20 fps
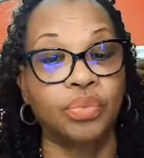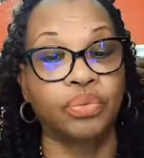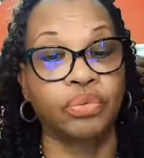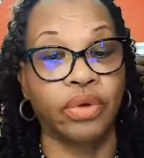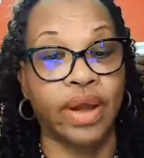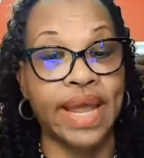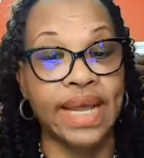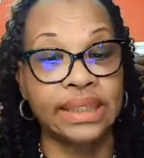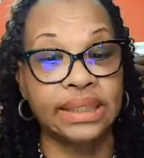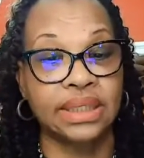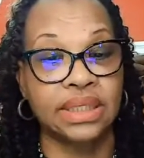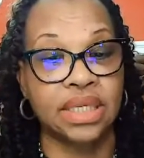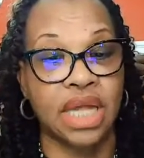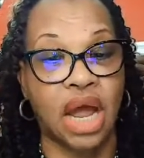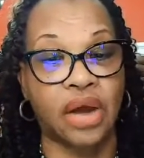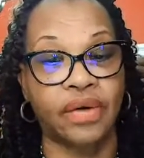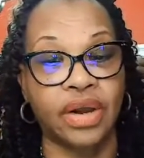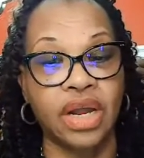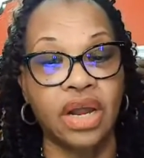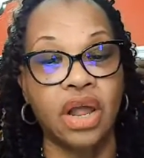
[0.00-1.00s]
rate
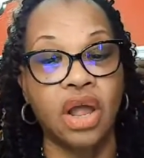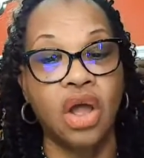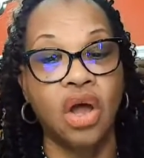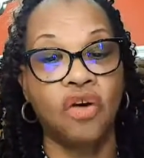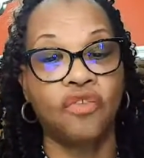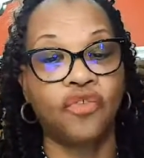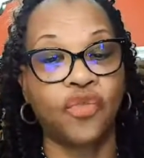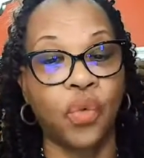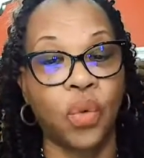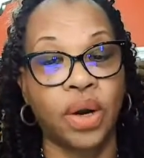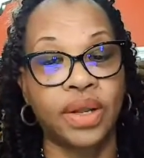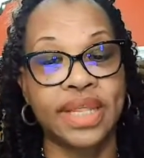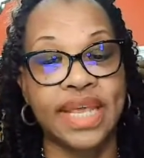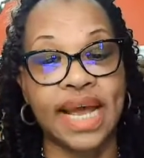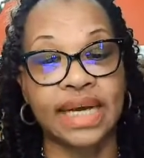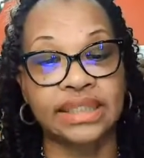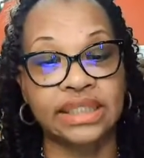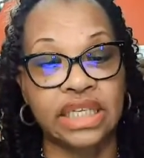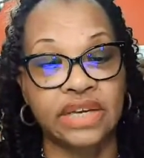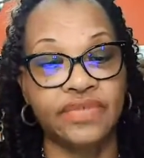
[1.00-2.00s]
for
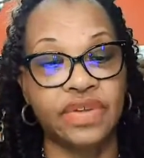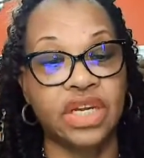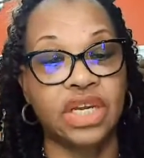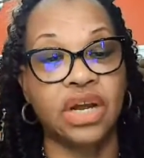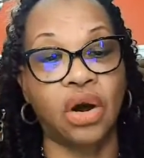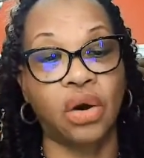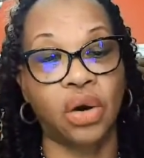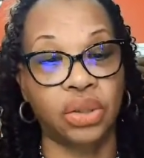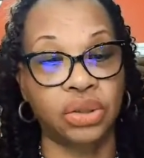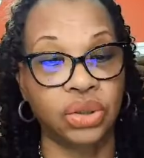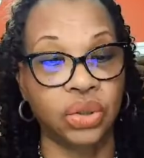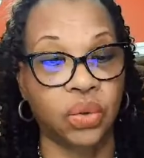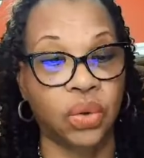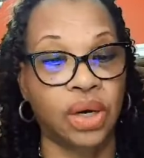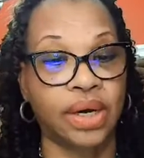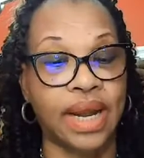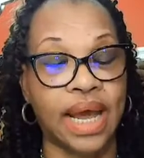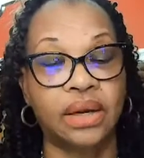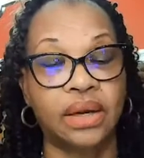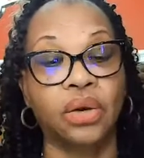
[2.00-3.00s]
the activity or
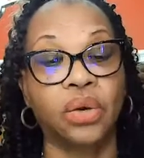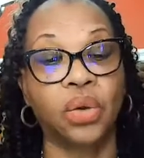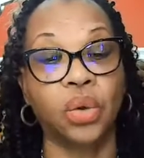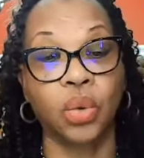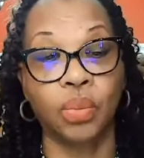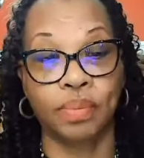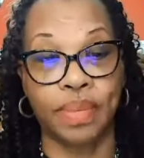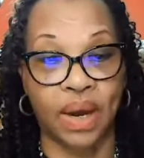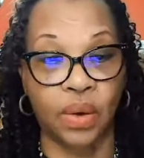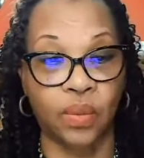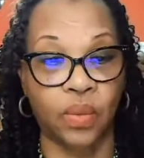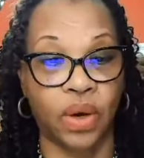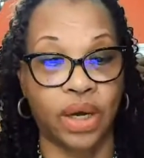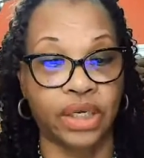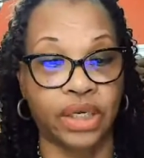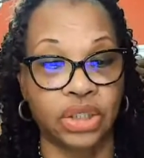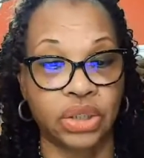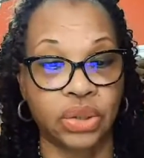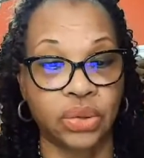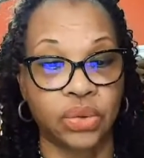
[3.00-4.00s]
tour that the group might
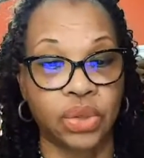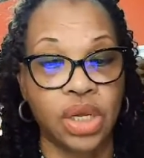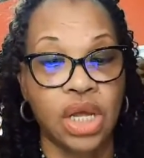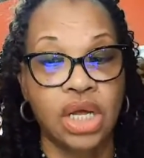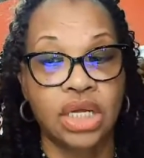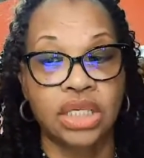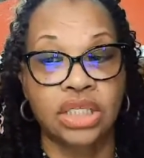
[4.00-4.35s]
want to do.